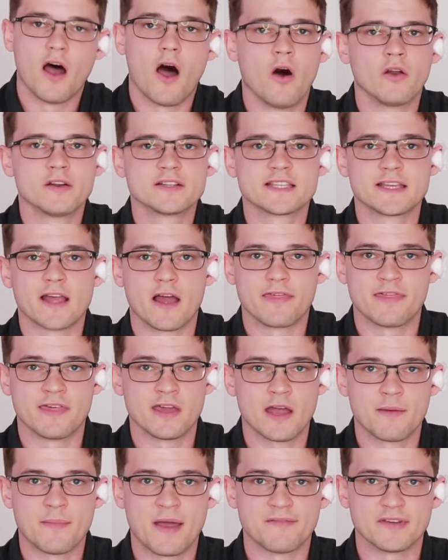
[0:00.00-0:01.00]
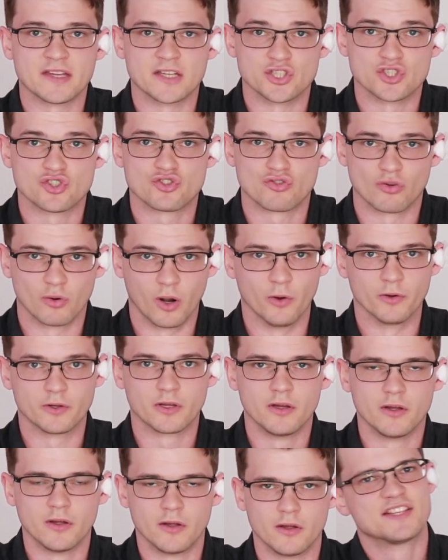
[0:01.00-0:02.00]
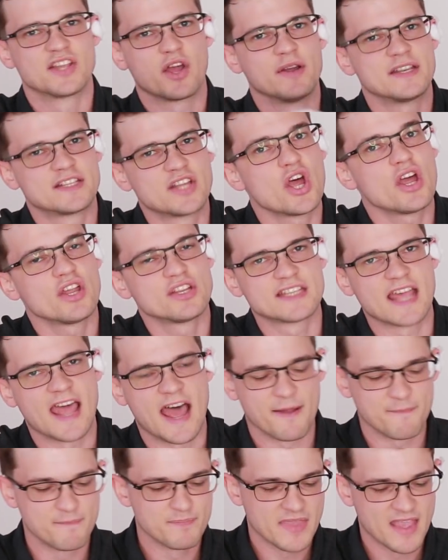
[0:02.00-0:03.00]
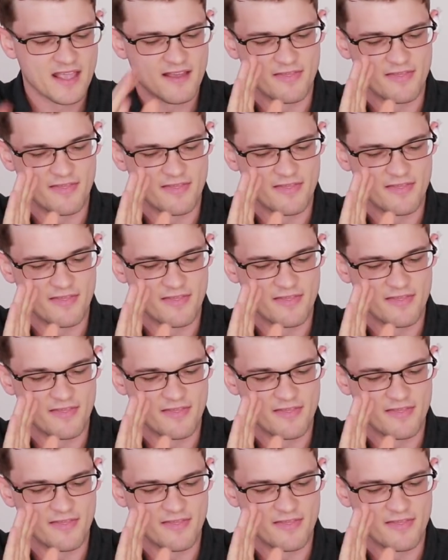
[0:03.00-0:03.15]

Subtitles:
Honestly, I think I'm having a stroke. So it turns out,